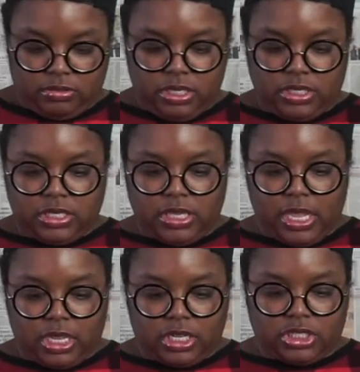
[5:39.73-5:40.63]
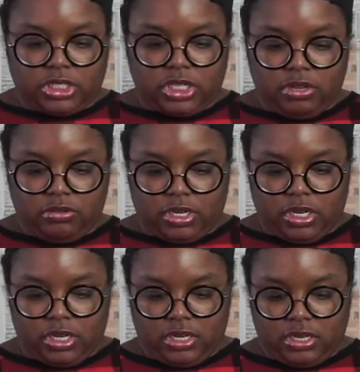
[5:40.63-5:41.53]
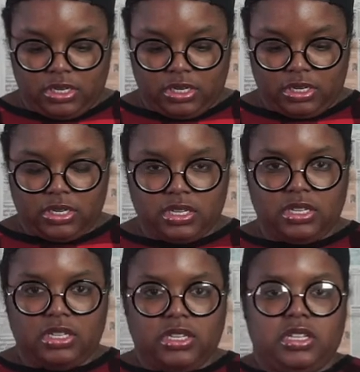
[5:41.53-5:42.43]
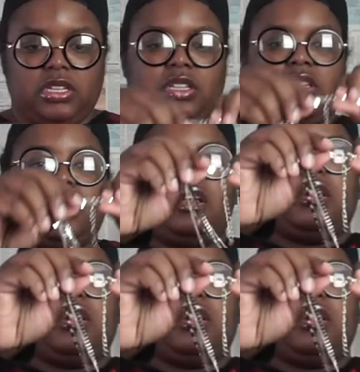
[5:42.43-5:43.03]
this is like a choker, y'all.